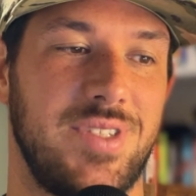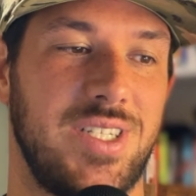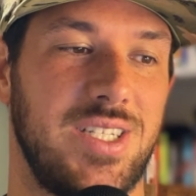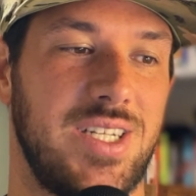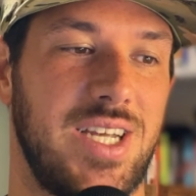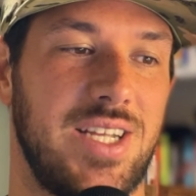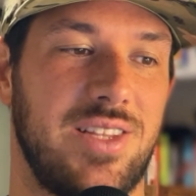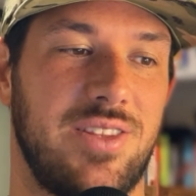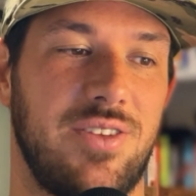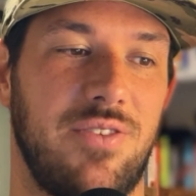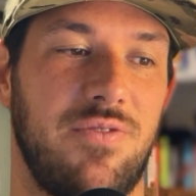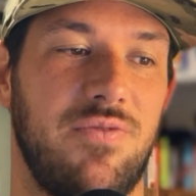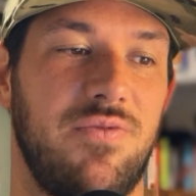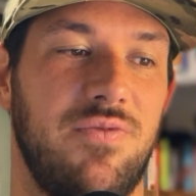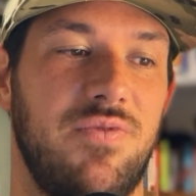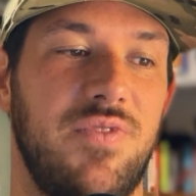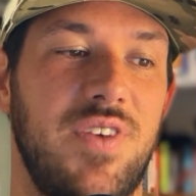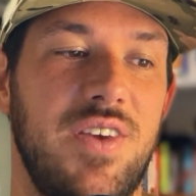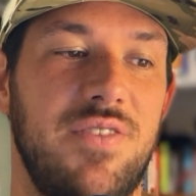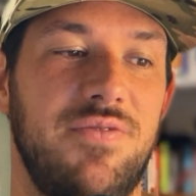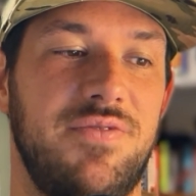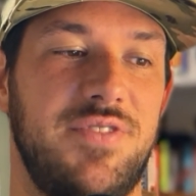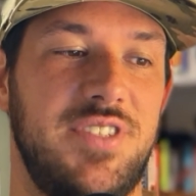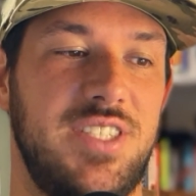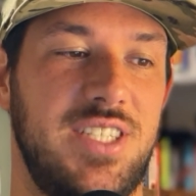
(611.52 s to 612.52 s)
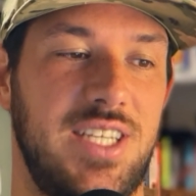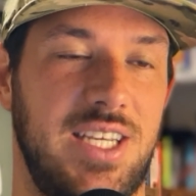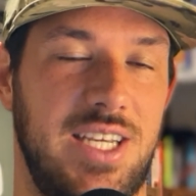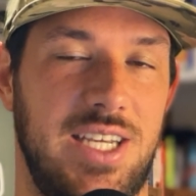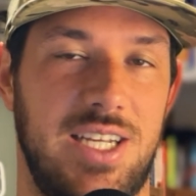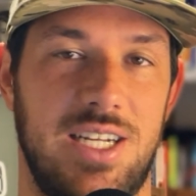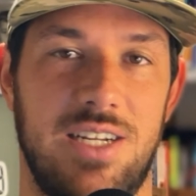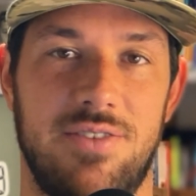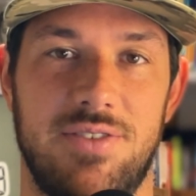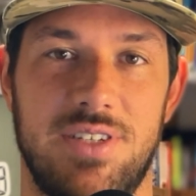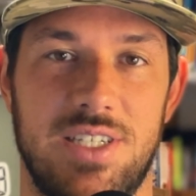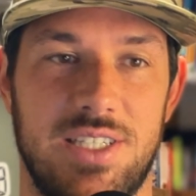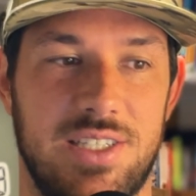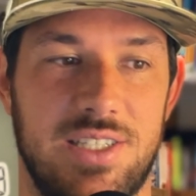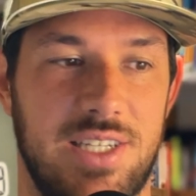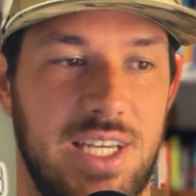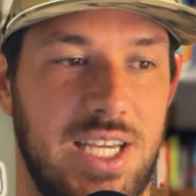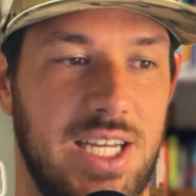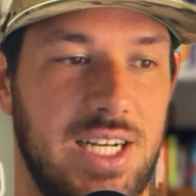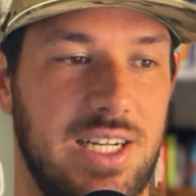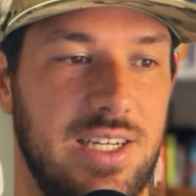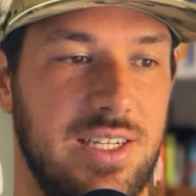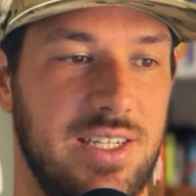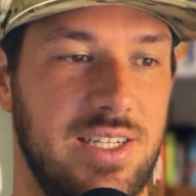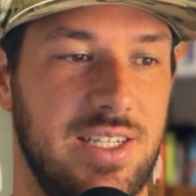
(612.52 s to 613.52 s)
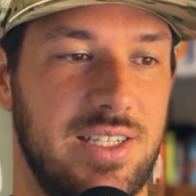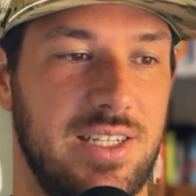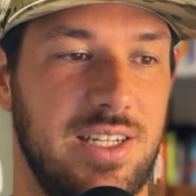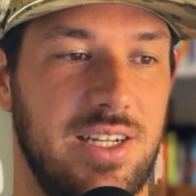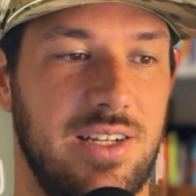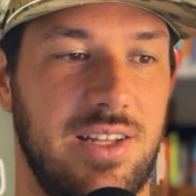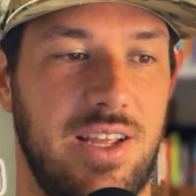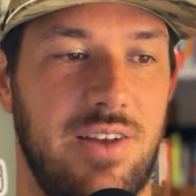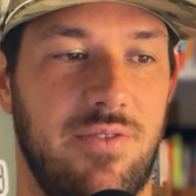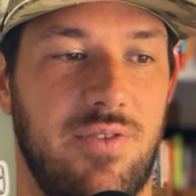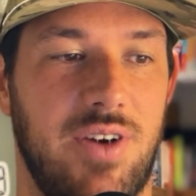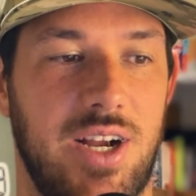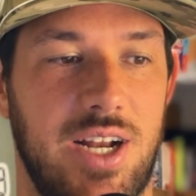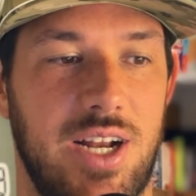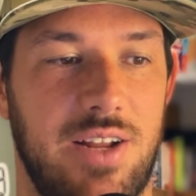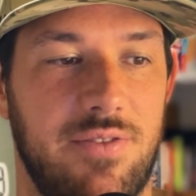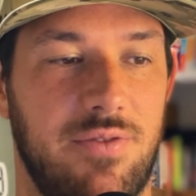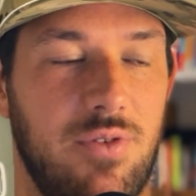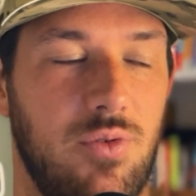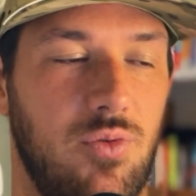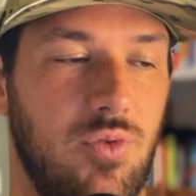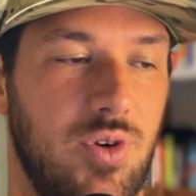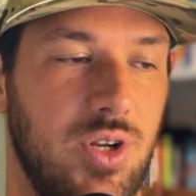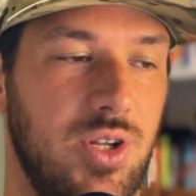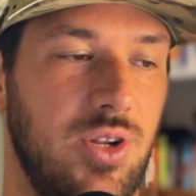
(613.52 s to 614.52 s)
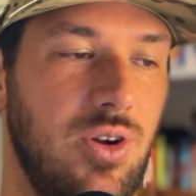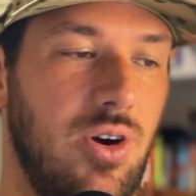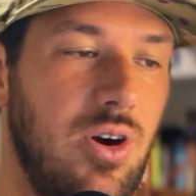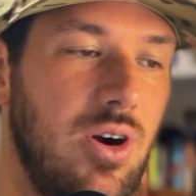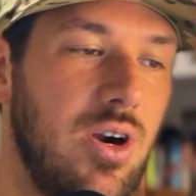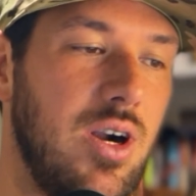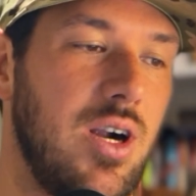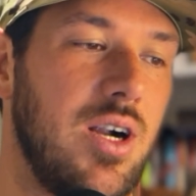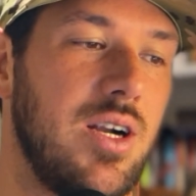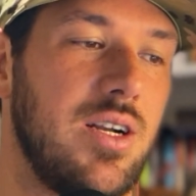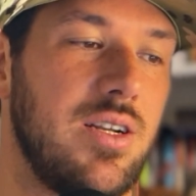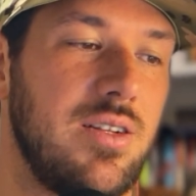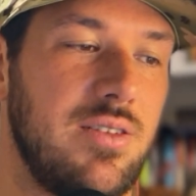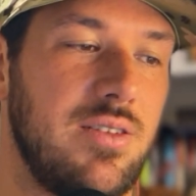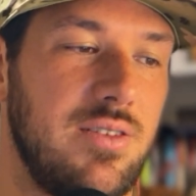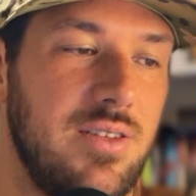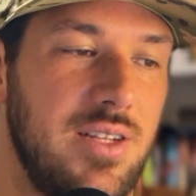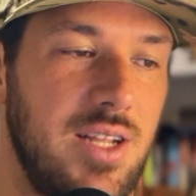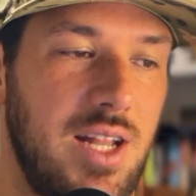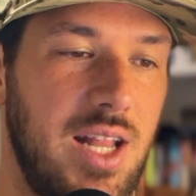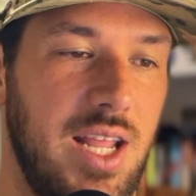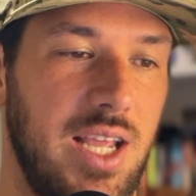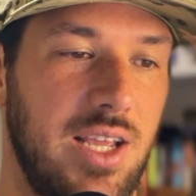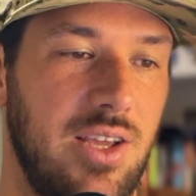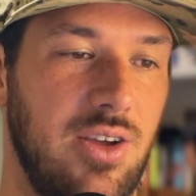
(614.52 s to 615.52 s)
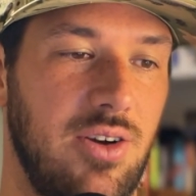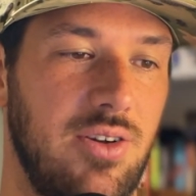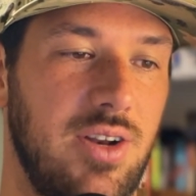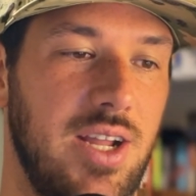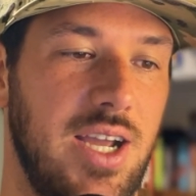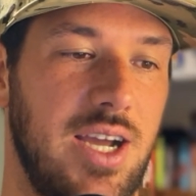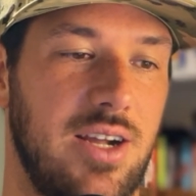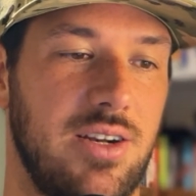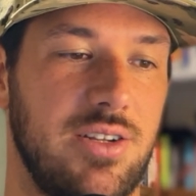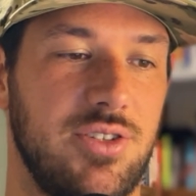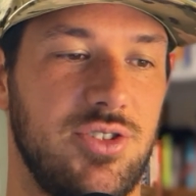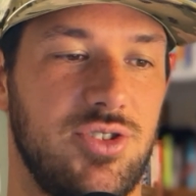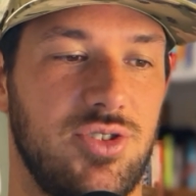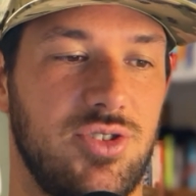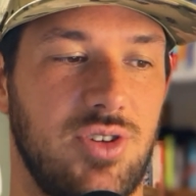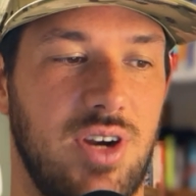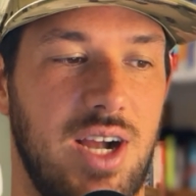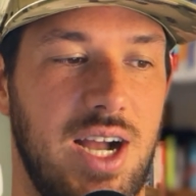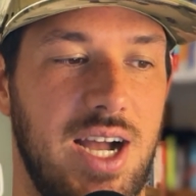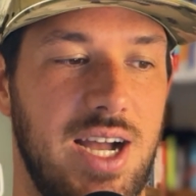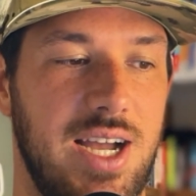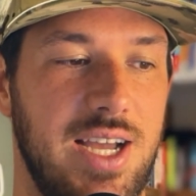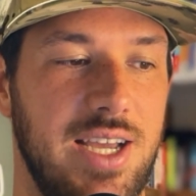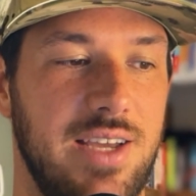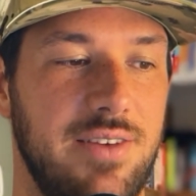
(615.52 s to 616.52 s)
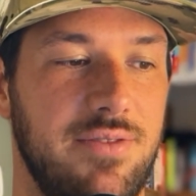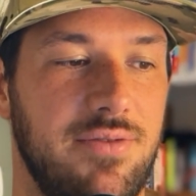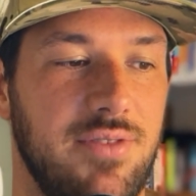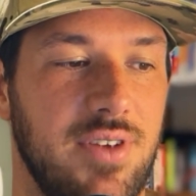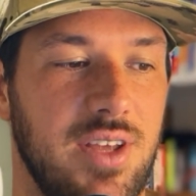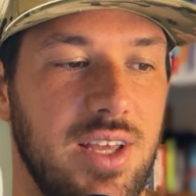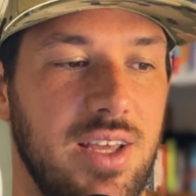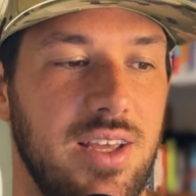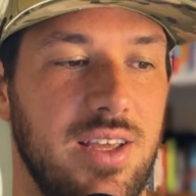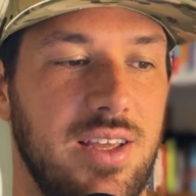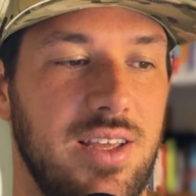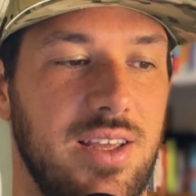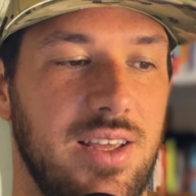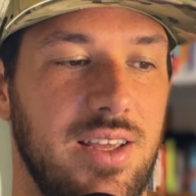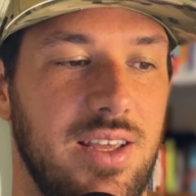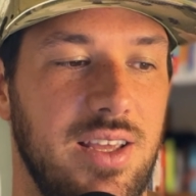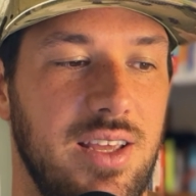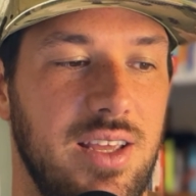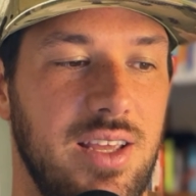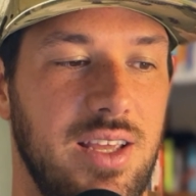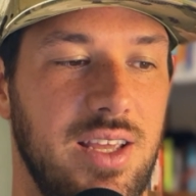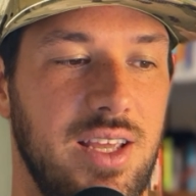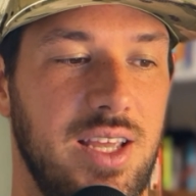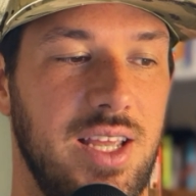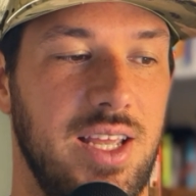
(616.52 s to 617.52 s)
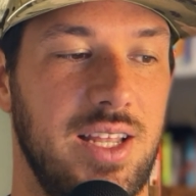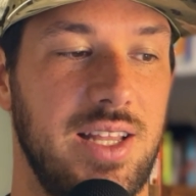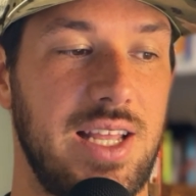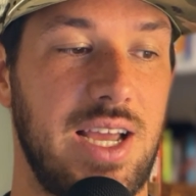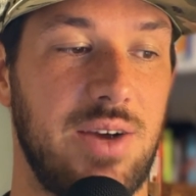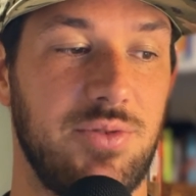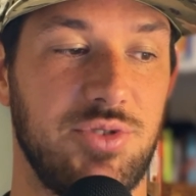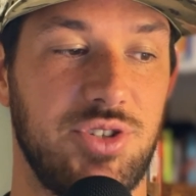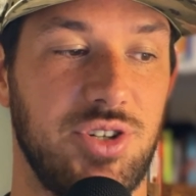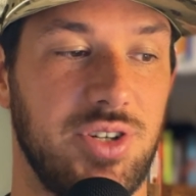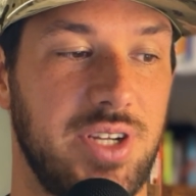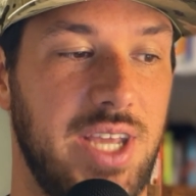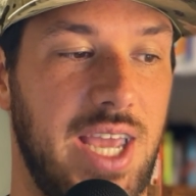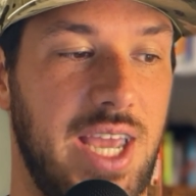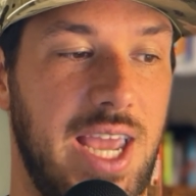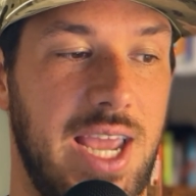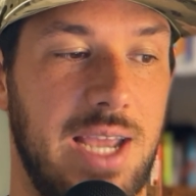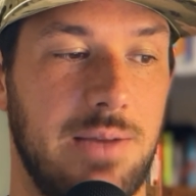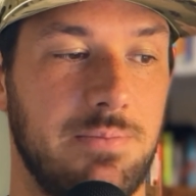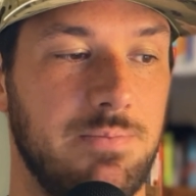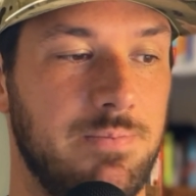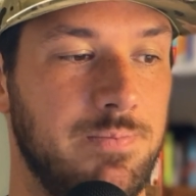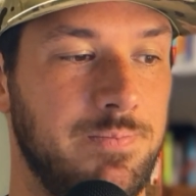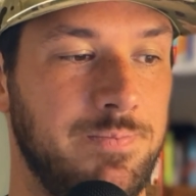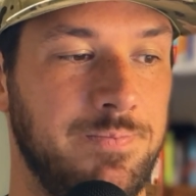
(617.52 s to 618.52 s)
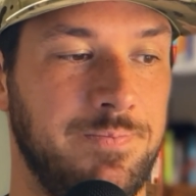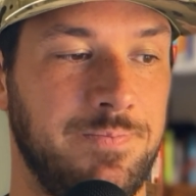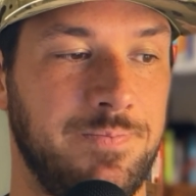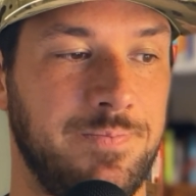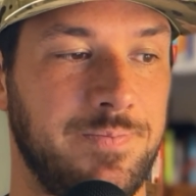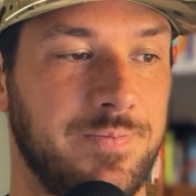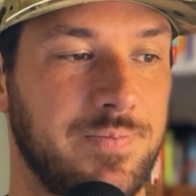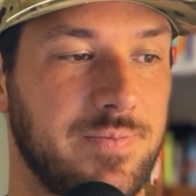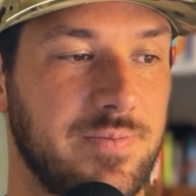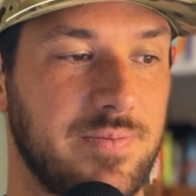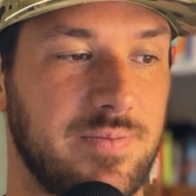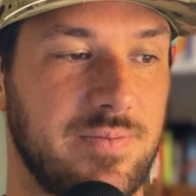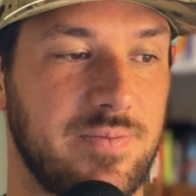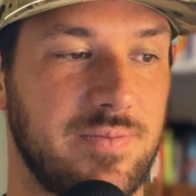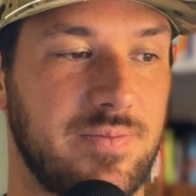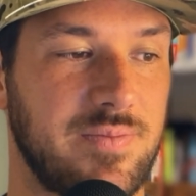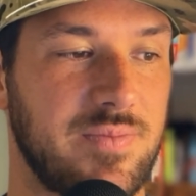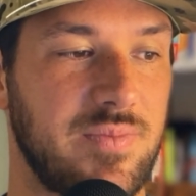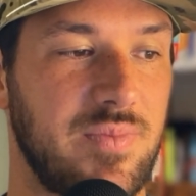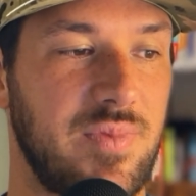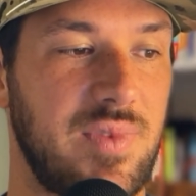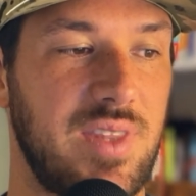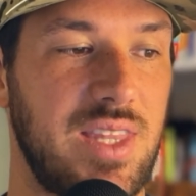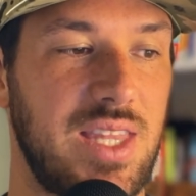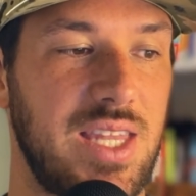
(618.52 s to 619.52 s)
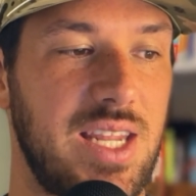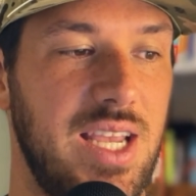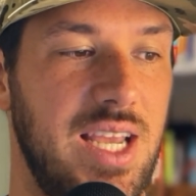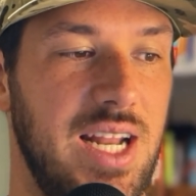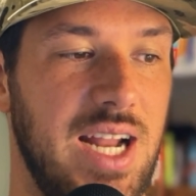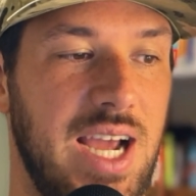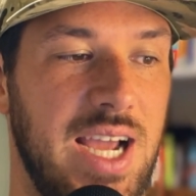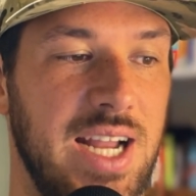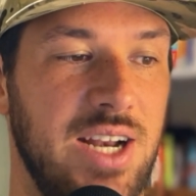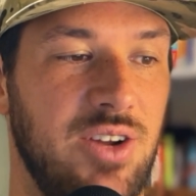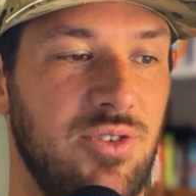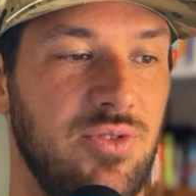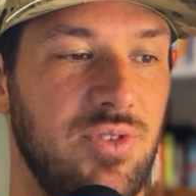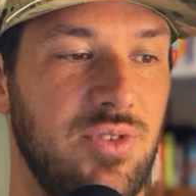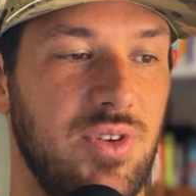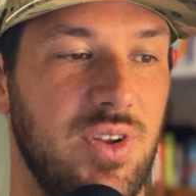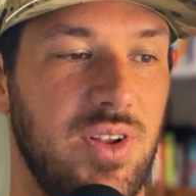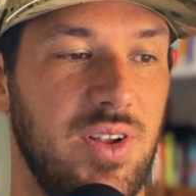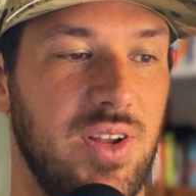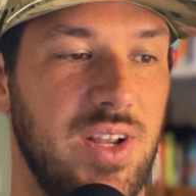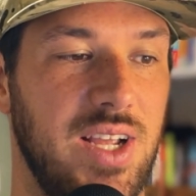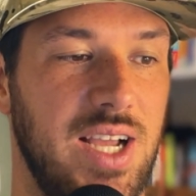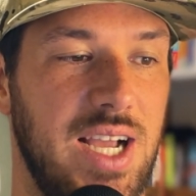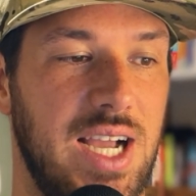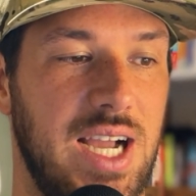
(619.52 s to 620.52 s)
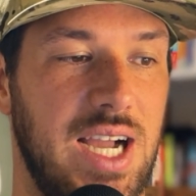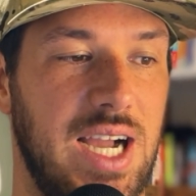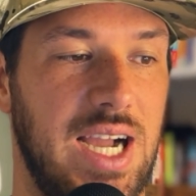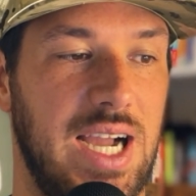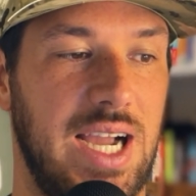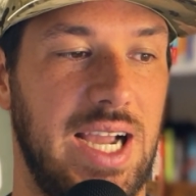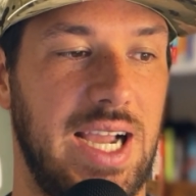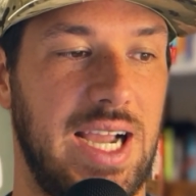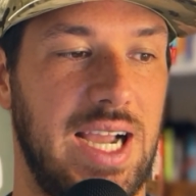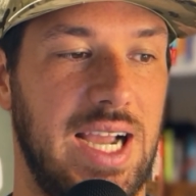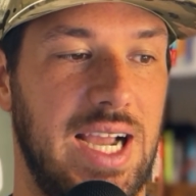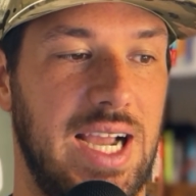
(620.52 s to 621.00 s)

at the 15 of Atlanta, and then they ran it for 1 yard. Then they go down and drive. That was your game. And I don't know